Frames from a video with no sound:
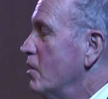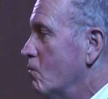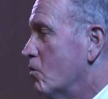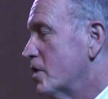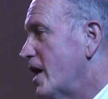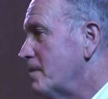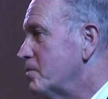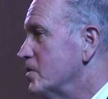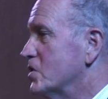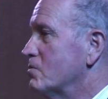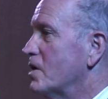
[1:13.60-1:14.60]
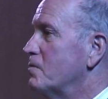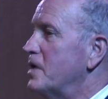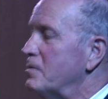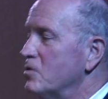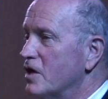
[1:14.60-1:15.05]
What happens when
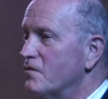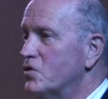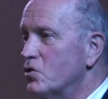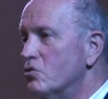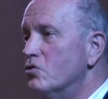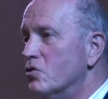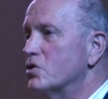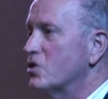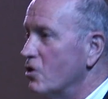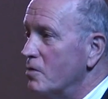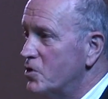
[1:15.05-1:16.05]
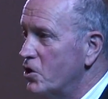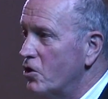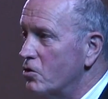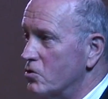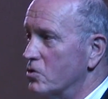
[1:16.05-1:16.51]
people give talks, so I'm
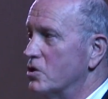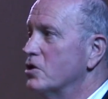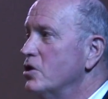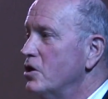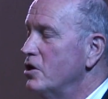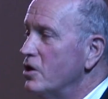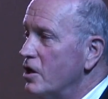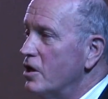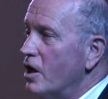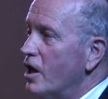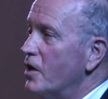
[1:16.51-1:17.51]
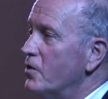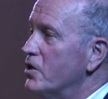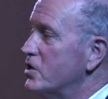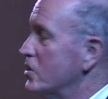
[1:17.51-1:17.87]
told, and this